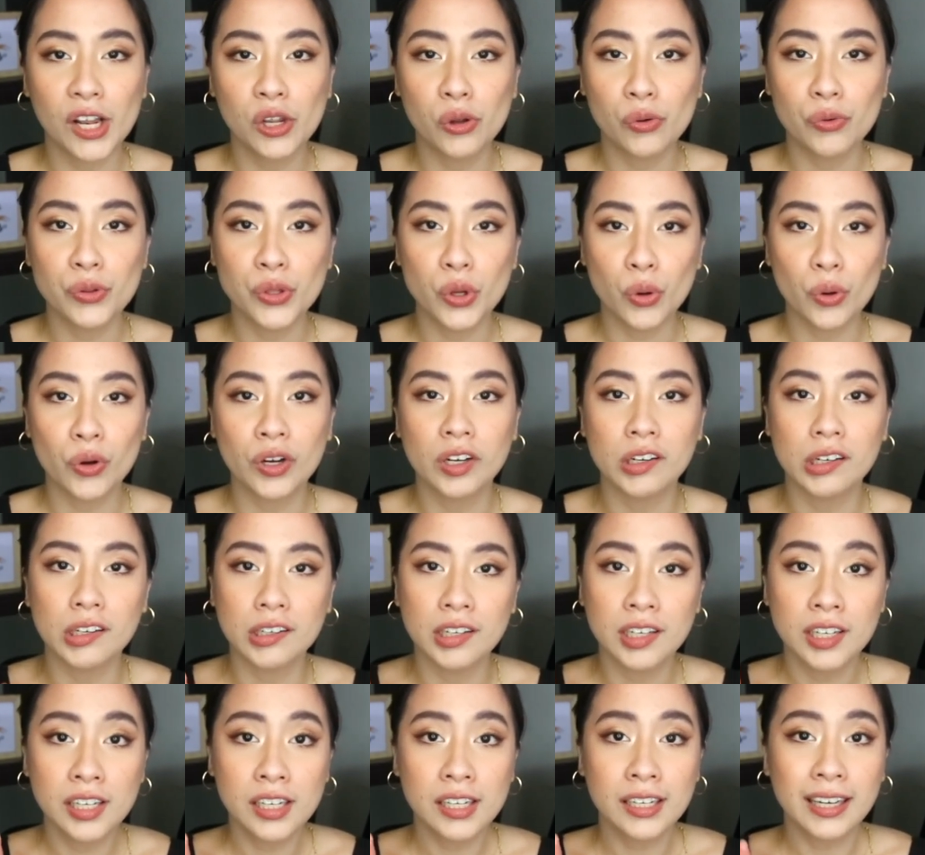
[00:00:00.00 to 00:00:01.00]
Alo
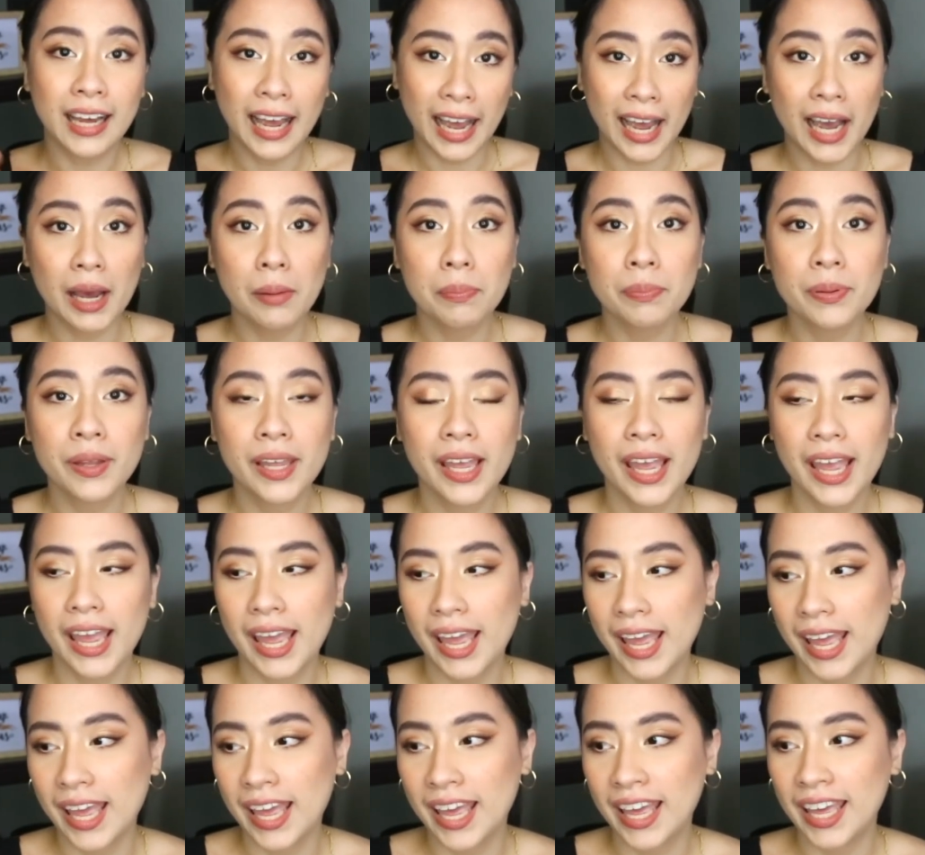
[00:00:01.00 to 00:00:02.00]
Yoga app,
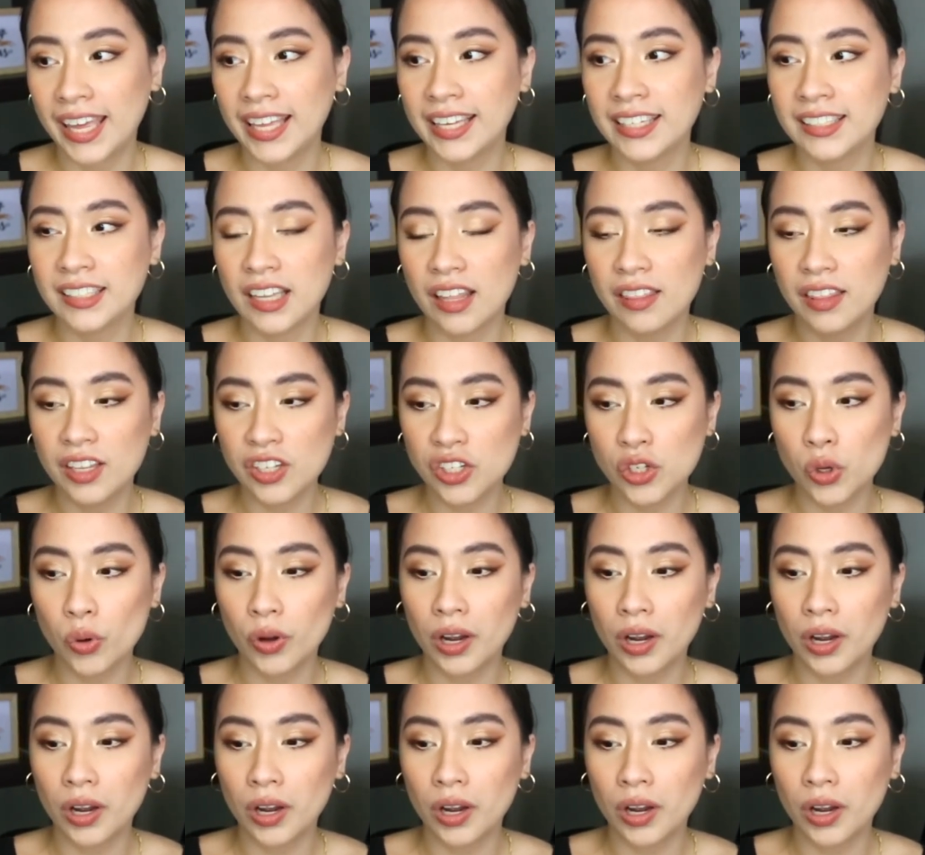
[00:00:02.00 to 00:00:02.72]
and this